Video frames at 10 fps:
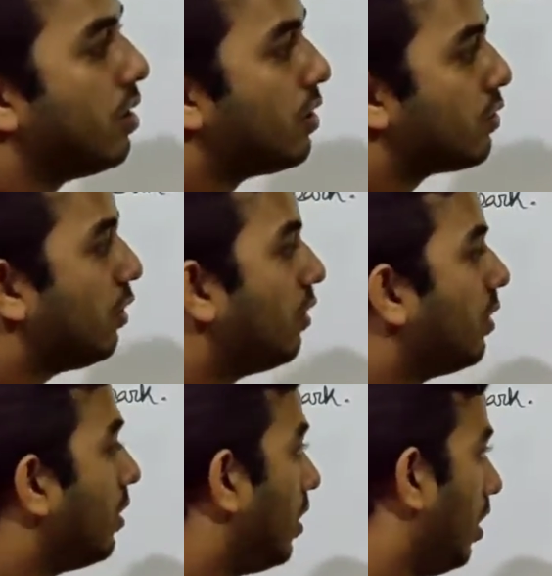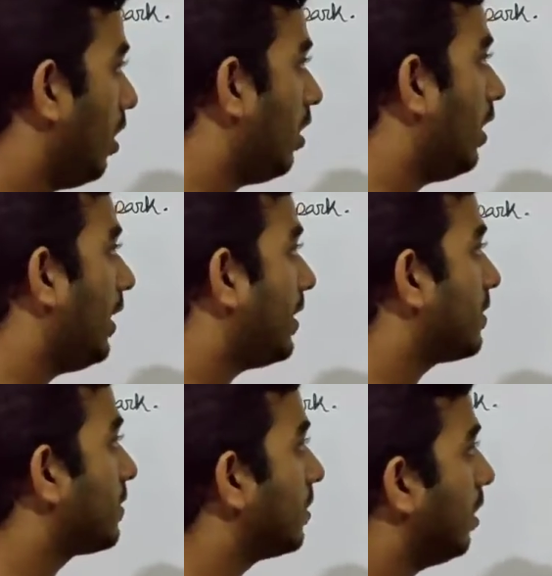So let
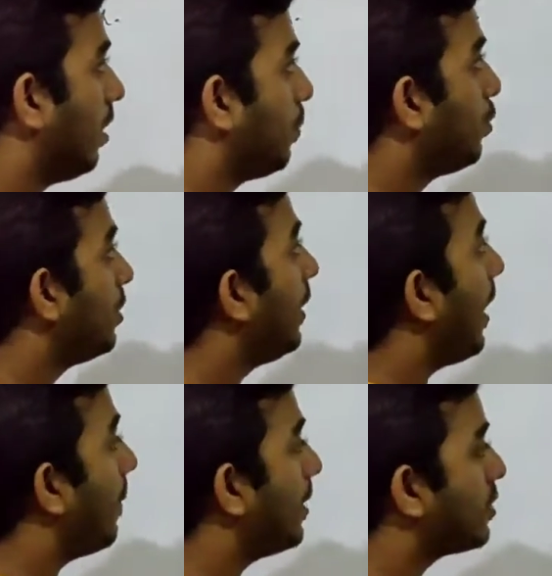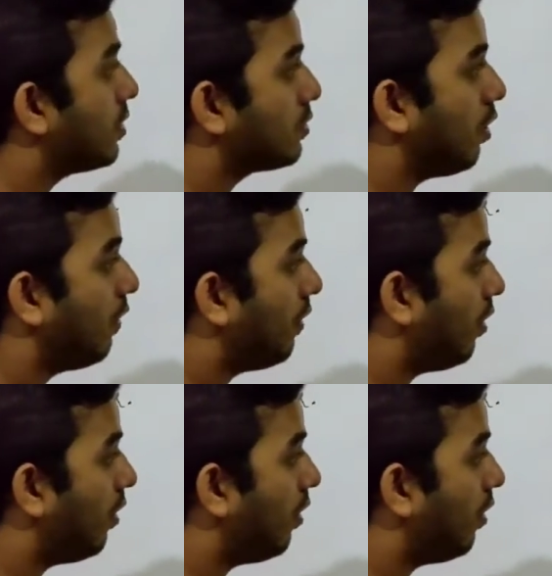us put the dimensions of